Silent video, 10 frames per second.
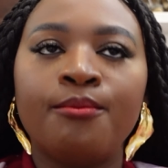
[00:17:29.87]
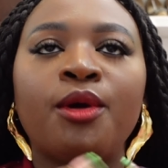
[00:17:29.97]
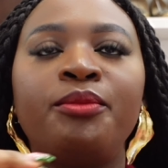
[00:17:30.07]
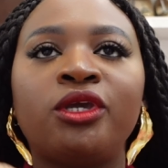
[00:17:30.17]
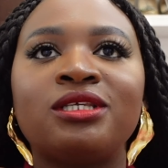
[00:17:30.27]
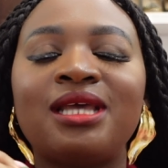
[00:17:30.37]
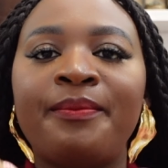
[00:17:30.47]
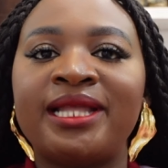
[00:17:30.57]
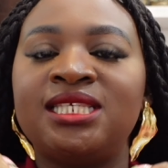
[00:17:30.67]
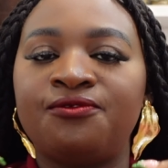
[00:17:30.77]
But because that
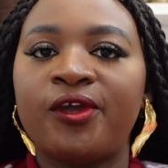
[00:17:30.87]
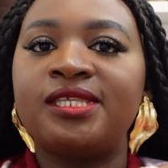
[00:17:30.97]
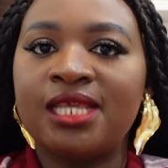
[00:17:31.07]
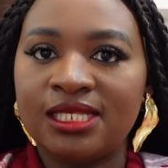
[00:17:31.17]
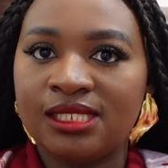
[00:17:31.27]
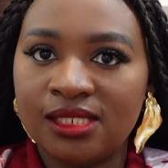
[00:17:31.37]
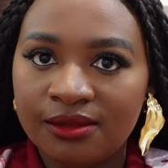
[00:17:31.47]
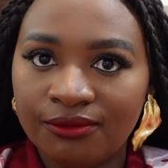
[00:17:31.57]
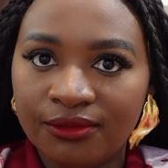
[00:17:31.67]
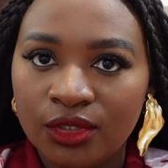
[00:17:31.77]
part is very
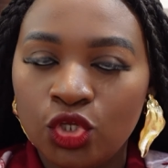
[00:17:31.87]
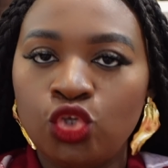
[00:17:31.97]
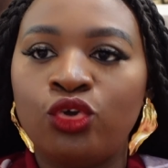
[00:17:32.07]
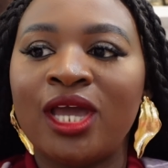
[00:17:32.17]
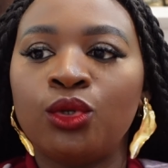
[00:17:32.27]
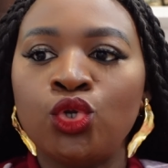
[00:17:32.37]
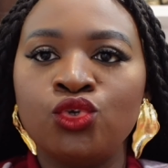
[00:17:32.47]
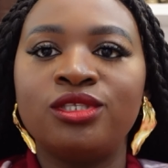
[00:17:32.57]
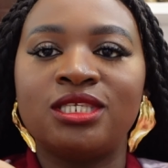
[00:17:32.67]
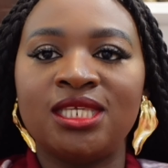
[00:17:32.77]
sensitive, you cannot
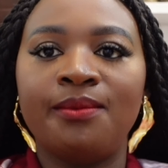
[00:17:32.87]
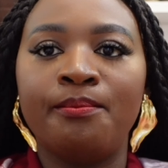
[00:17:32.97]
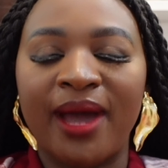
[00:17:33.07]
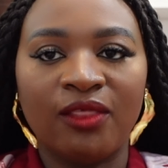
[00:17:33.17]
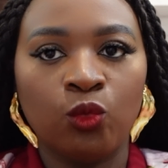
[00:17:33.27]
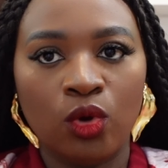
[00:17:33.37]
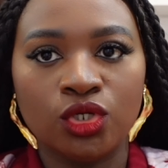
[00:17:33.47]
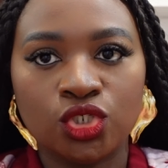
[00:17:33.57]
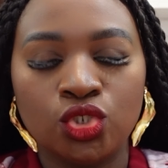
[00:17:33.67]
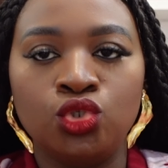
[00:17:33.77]
use the same bath
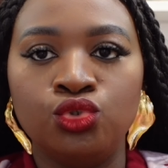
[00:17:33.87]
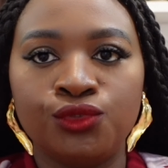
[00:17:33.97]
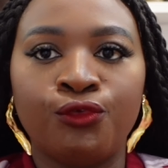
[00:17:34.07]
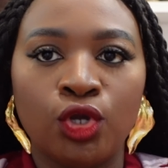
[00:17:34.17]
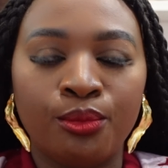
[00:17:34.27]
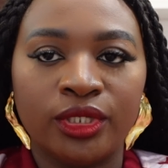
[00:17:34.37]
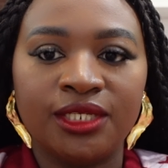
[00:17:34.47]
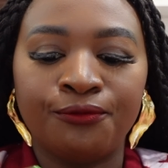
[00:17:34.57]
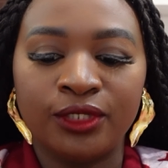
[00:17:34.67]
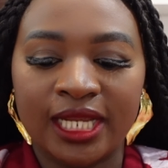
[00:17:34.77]
wash you use for your body
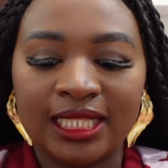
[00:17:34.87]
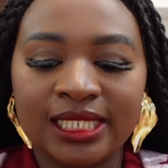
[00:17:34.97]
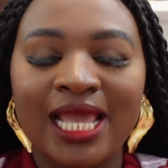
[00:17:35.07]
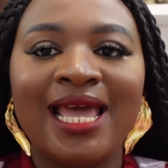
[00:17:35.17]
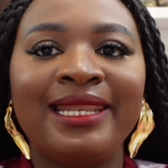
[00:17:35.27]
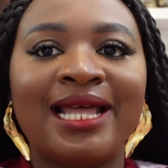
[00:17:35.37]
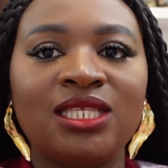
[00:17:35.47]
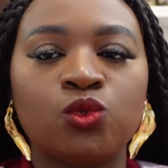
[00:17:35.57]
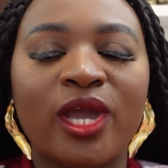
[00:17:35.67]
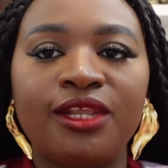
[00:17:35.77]
for that. That
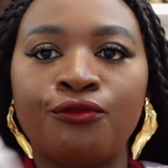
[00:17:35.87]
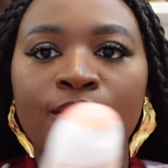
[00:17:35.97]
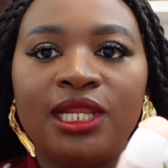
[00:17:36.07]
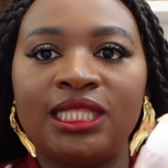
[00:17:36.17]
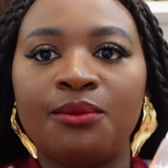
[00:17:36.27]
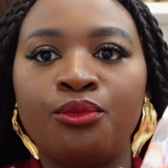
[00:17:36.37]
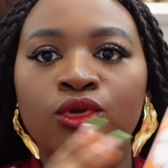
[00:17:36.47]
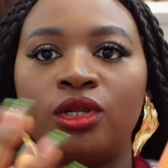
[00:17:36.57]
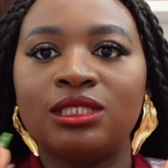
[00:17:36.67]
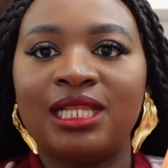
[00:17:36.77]
is why they formulated
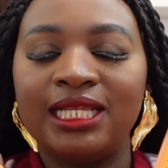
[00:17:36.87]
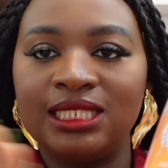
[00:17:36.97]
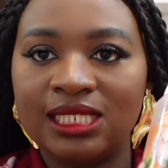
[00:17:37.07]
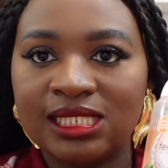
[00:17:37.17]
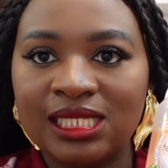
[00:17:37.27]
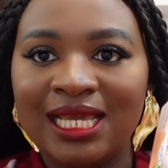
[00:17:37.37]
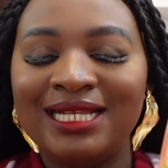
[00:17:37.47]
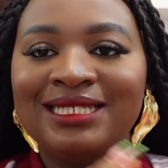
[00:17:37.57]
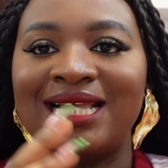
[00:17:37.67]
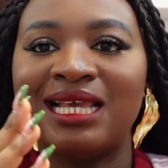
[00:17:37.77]
products like this
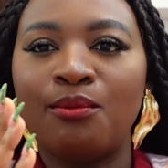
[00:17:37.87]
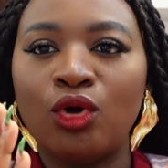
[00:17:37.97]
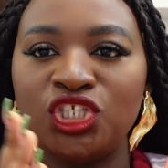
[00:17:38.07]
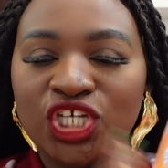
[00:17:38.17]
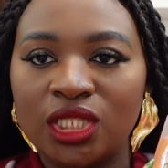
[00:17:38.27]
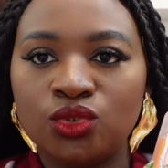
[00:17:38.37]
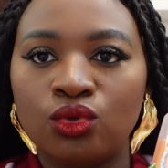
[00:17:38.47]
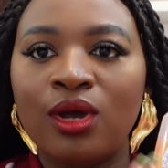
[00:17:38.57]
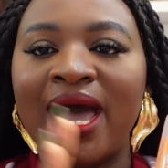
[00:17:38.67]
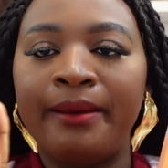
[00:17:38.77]
that are more
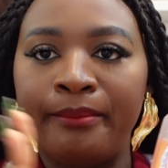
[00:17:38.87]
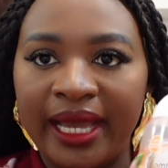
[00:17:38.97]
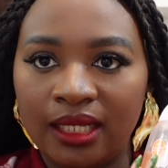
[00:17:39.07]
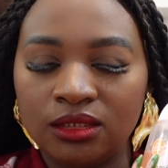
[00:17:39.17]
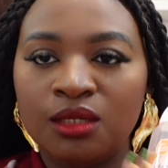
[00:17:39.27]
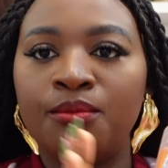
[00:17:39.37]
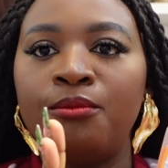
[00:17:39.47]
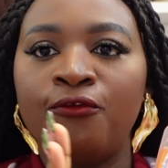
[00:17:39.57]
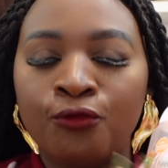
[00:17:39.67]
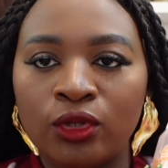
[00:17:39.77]
gentle and mild
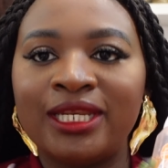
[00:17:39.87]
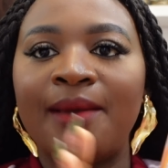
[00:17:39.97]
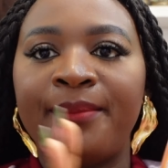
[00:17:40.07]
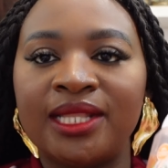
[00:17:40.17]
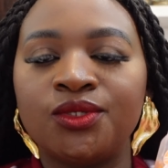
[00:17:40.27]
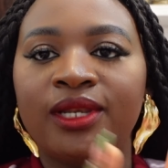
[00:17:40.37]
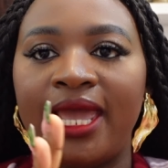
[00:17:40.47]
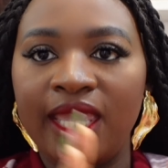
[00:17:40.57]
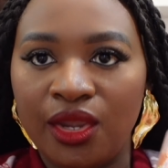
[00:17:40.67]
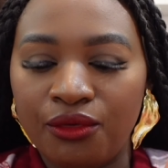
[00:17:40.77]
for that particular
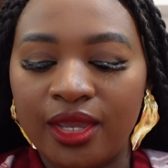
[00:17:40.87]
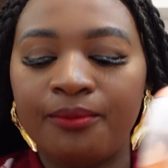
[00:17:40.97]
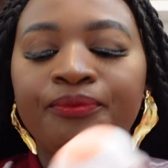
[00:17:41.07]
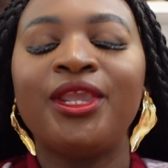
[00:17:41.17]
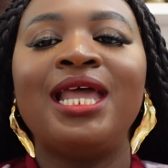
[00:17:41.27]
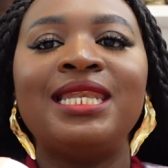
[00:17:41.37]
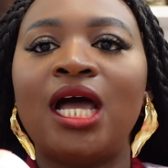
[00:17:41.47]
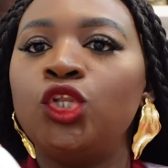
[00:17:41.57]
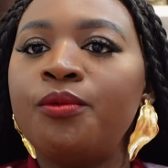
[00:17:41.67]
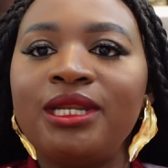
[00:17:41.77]
area.
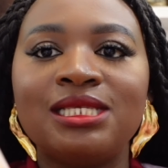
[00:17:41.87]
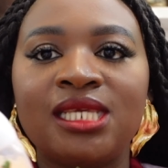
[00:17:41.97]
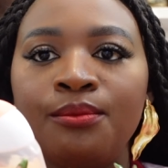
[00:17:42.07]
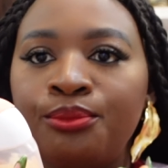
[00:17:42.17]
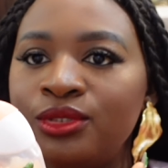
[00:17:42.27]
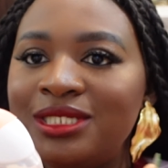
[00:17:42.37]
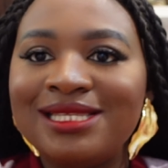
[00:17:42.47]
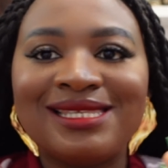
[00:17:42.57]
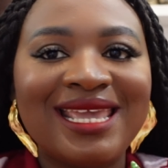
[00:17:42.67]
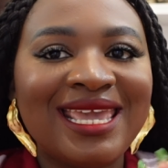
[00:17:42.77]
Now, nobody is saying put
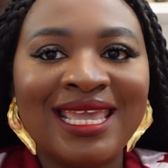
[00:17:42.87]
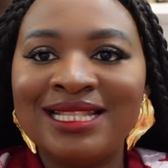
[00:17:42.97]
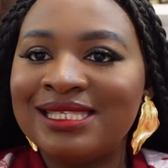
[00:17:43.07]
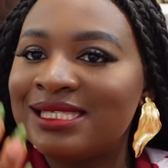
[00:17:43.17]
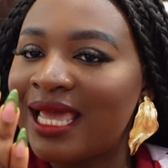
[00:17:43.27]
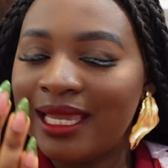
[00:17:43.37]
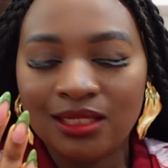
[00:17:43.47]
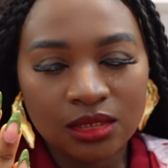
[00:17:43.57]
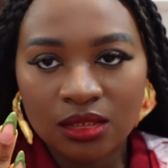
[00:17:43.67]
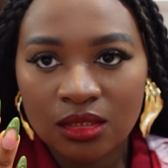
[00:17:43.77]
this inside